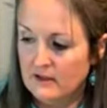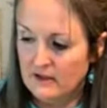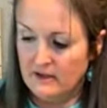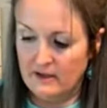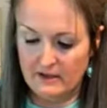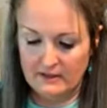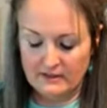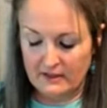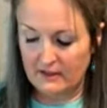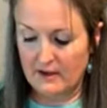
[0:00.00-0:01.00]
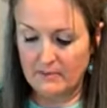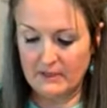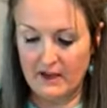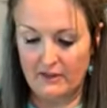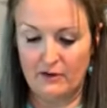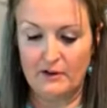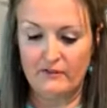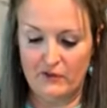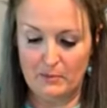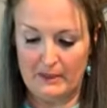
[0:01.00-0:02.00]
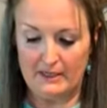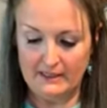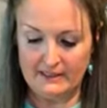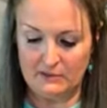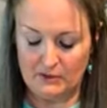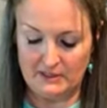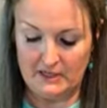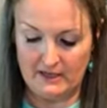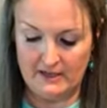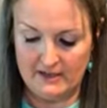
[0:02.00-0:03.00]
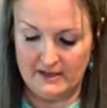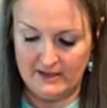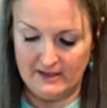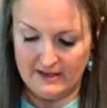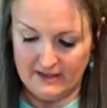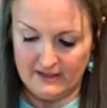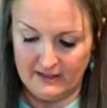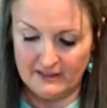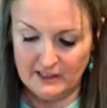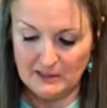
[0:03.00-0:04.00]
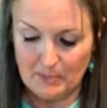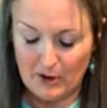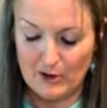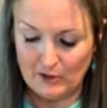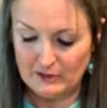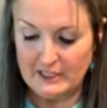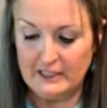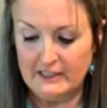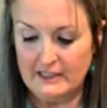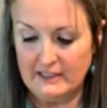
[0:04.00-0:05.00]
he is gonna come together in a few minutes once I get this part all done.